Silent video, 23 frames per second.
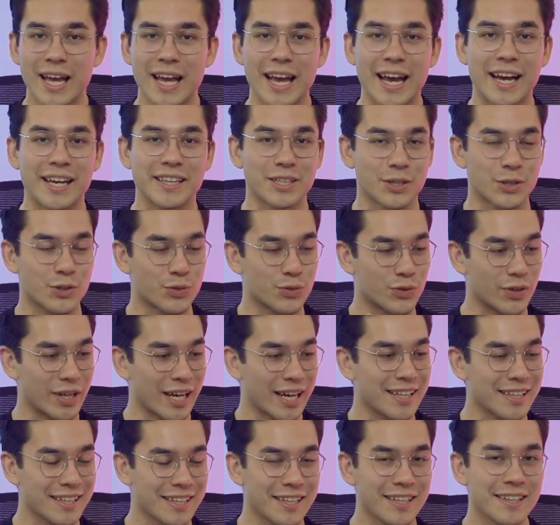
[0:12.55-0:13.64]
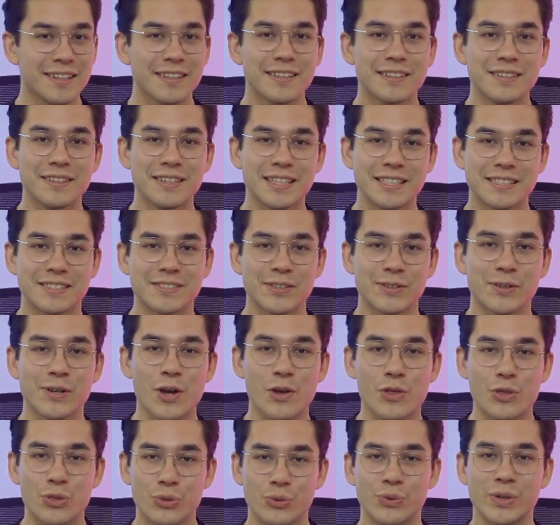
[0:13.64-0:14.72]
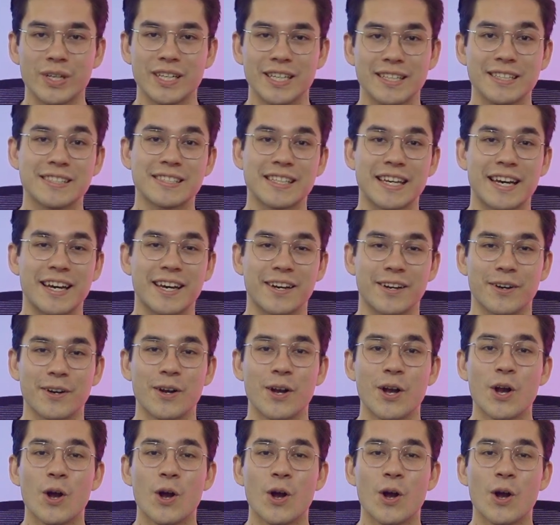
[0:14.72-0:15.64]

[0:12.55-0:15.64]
and the Creality Lizard 3D scanner